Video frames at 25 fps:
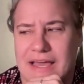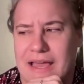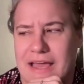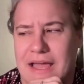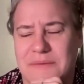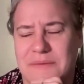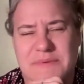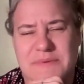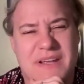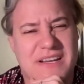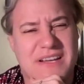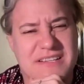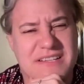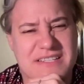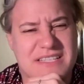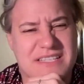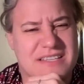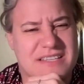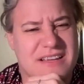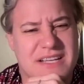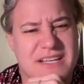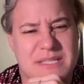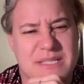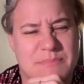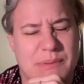I'm not a
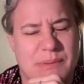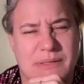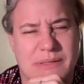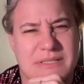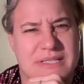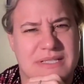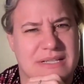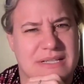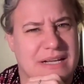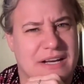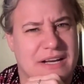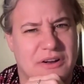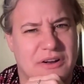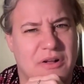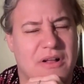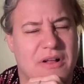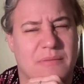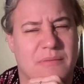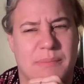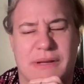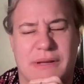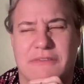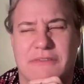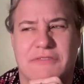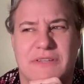dishonest person at all,
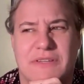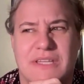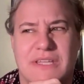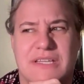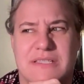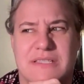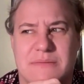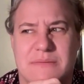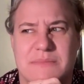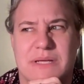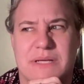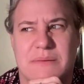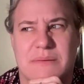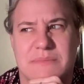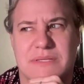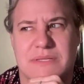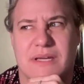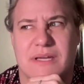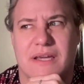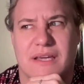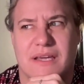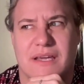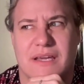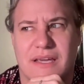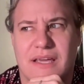but I feel like sometimes
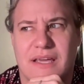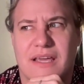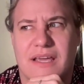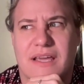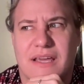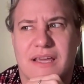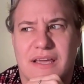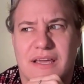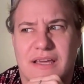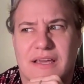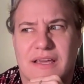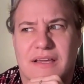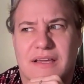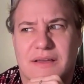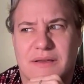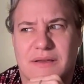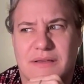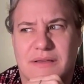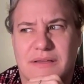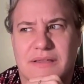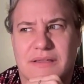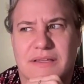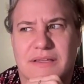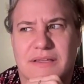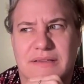I
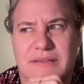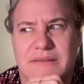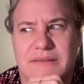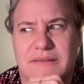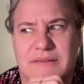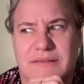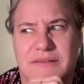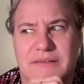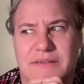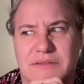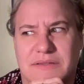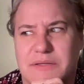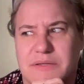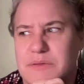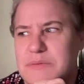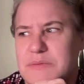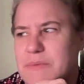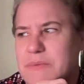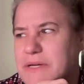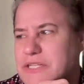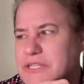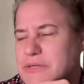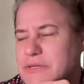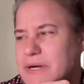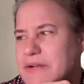lose
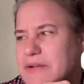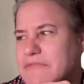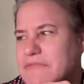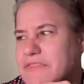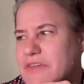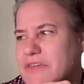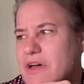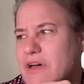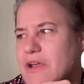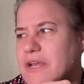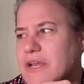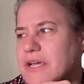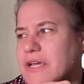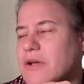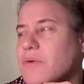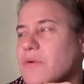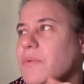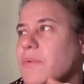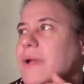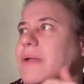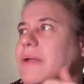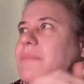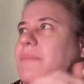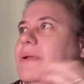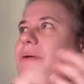my train of thought and I go,
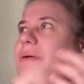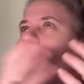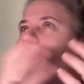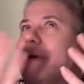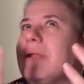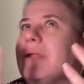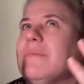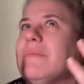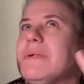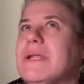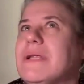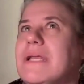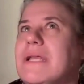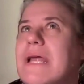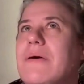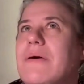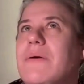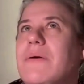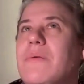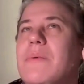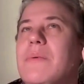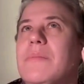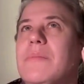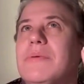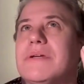wait a minute, wait a minute. Now I
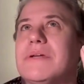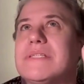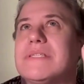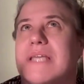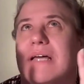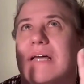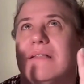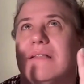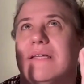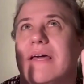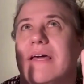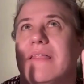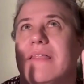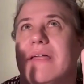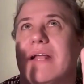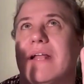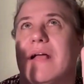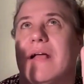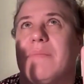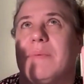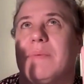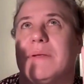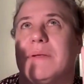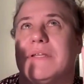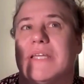remember exactly how that
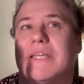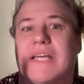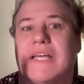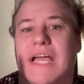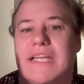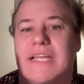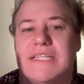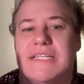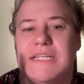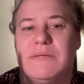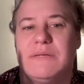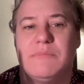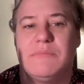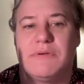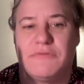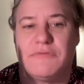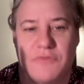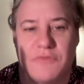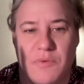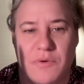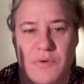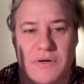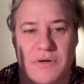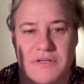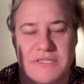happened. Like I didn't
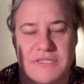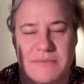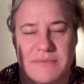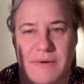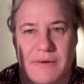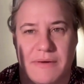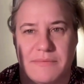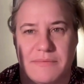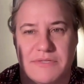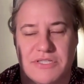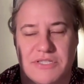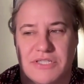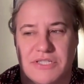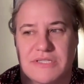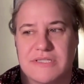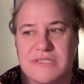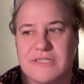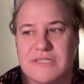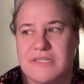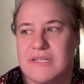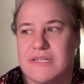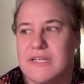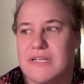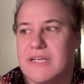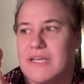before. So I was
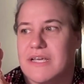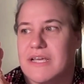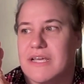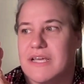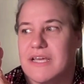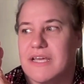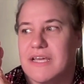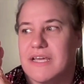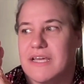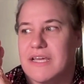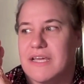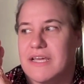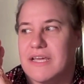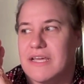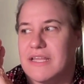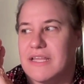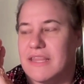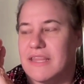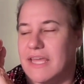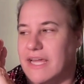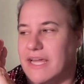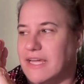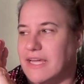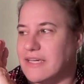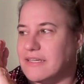just
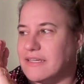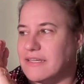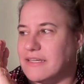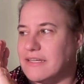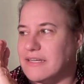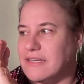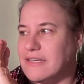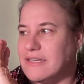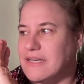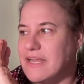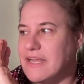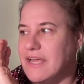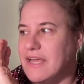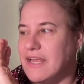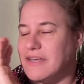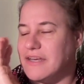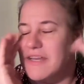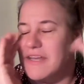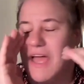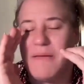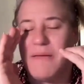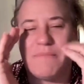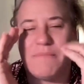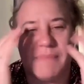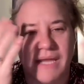like
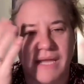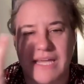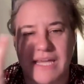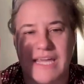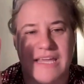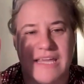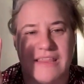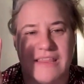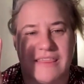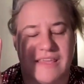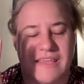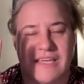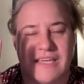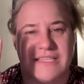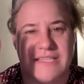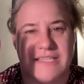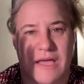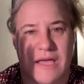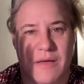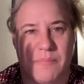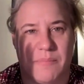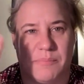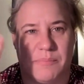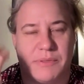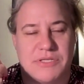not making things
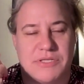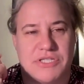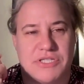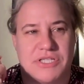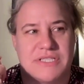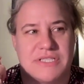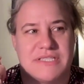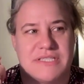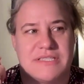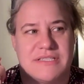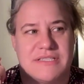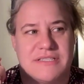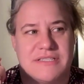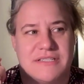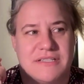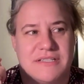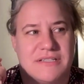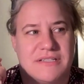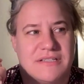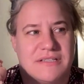up, but just,